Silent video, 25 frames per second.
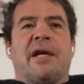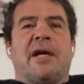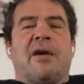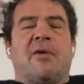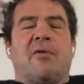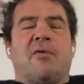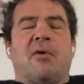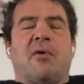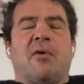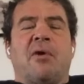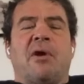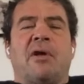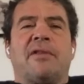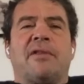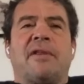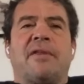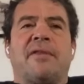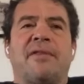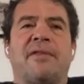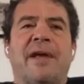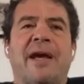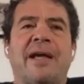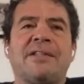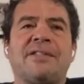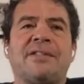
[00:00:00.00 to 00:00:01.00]
And, what, and the
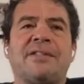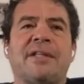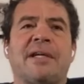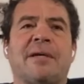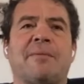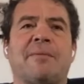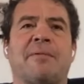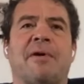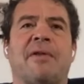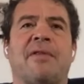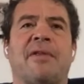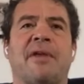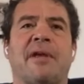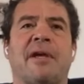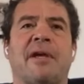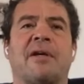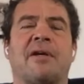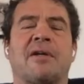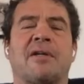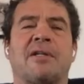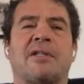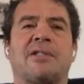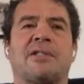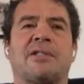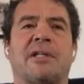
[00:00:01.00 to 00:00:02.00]
nice thing about
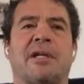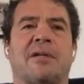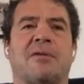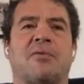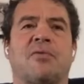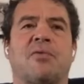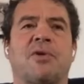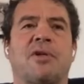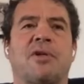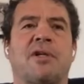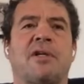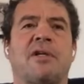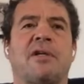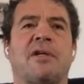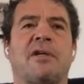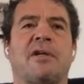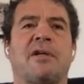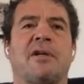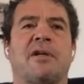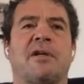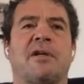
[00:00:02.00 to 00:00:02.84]
there is that we,